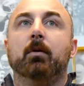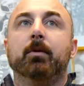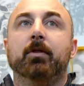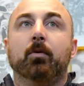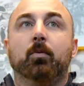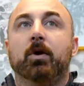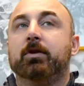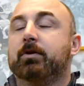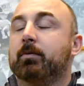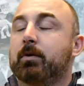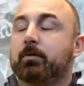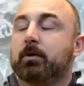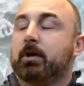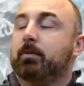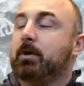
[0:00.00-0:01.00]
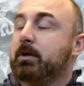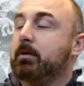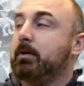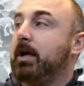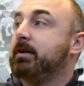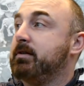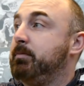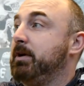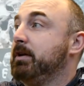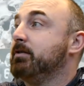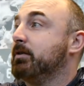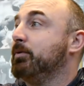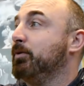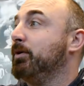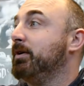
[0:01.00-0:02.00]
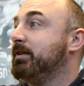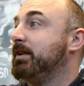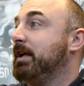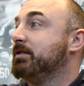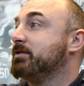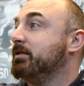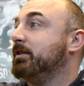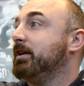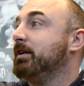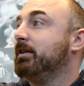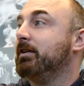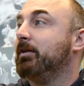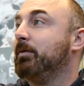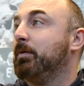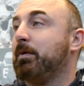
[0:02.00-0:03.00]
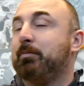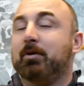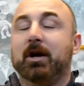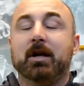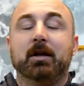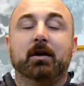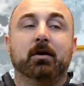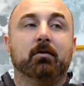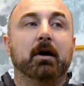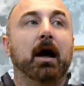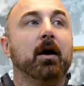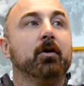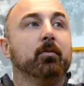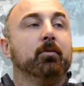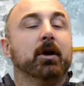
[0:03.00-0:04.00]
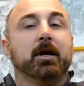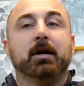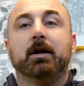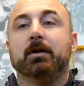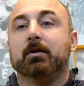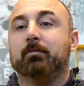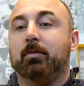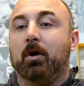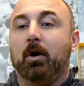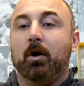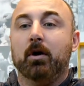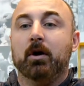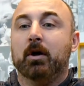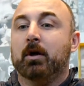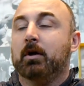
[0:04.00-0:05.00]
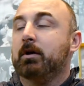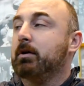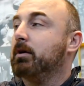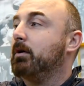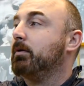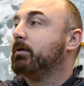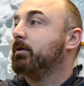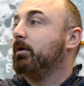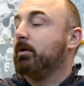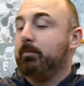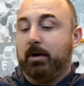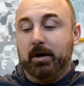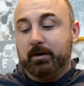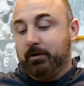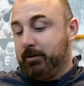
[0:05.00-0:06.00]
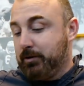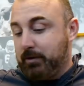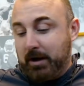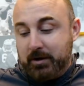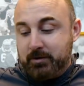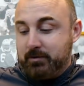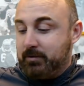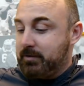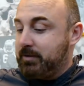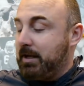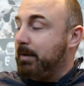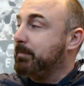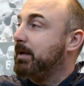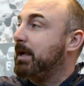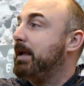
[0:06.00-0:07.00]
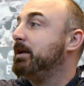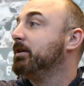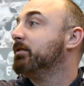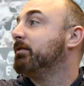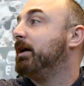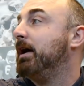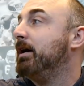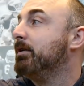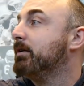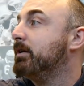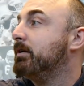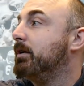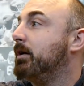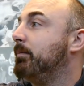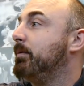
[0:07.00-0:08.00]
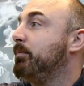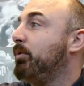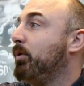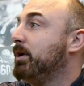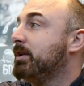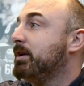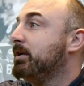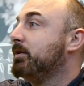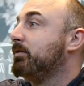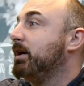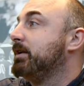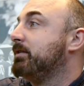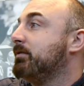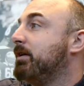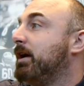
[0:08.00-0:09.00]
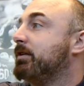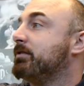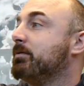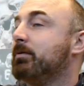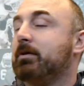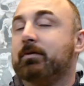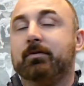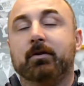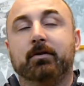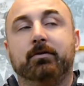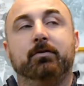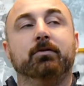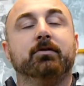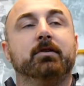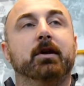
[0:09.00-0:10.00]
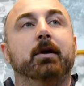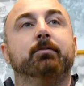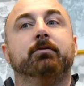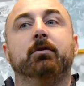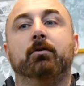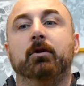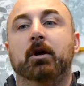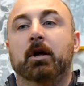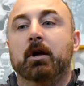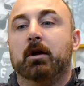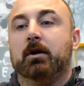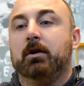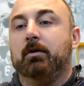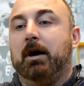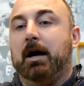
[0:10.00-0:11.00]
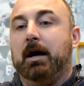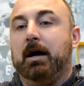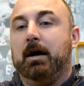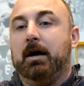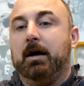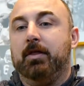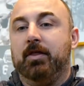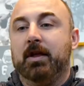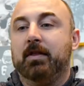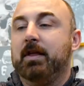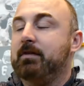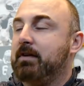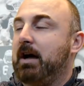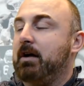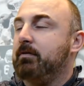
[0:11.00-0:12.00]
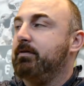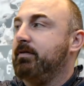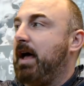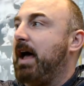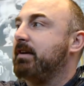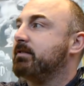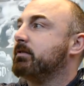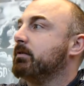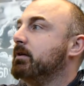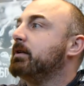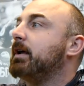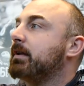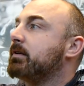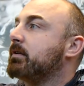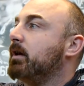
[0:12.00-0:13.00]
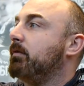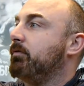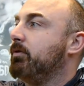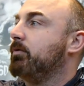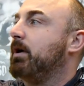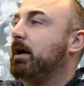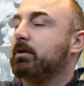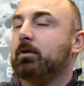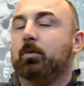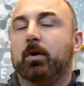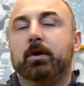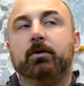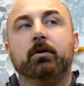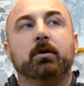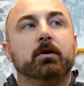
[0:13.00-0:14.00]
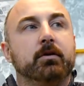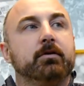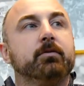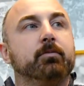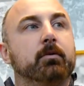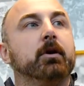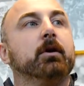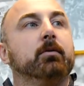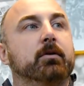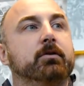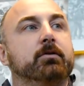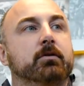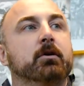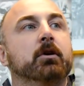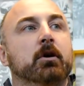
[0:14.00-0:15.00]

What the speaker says: In the winter, we really went to like speed school, essentially. You know, when we're breaking on a route or breaking on the ball, you know, it's all about your directional step, gaining ground, and pointing in the right direction with your first two steps. So, you know, I think they've gotten faster in that stuff throughout the winter and the spring, which